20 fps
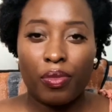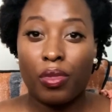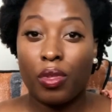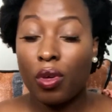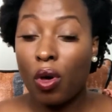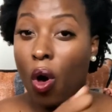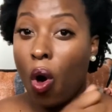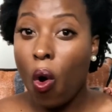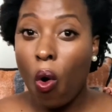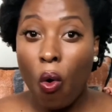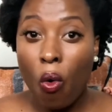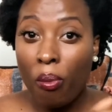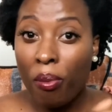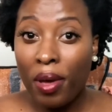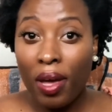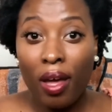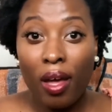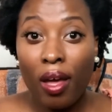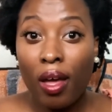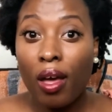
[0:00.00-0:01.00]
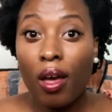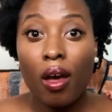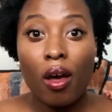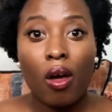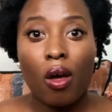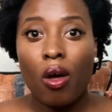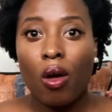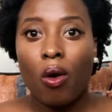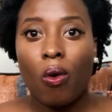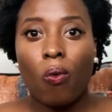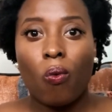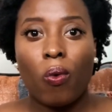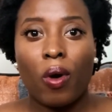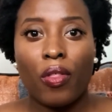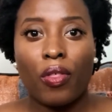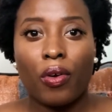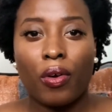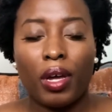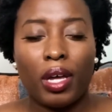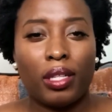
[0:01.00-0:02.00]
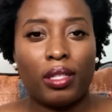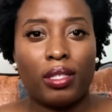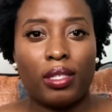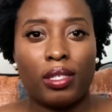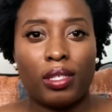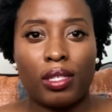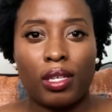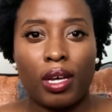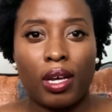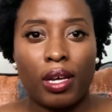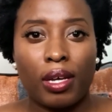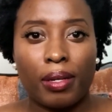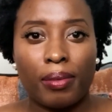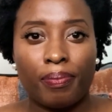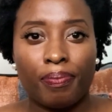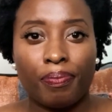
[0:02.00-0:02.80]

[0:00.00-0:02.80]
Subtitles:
combing, whether it's a